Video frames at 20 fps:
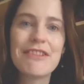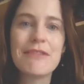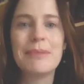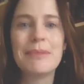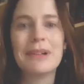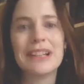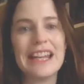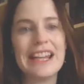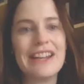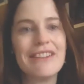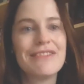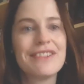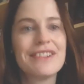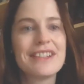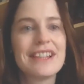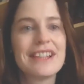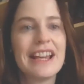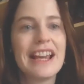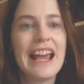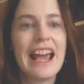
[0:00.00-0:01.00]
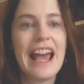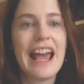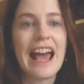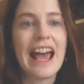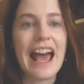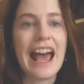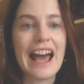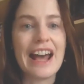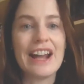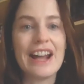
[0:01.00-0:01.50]
beliefs,
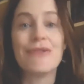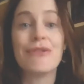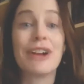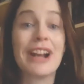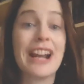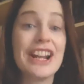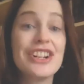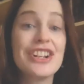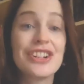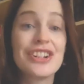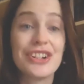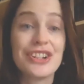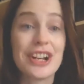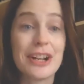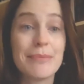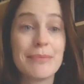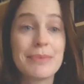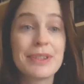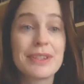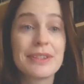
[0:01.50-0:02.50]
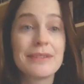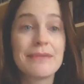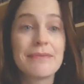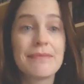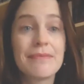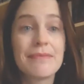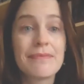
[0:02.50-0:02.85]
and relationships.